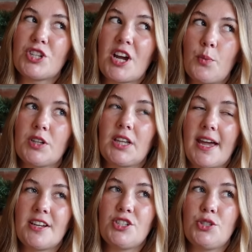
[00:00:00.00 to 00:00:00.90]
which I would
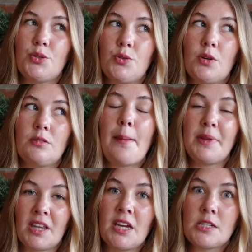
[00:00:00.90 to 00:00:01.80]
like to
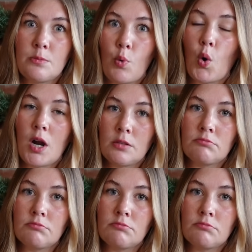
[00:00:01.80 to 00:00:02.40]
emulate more.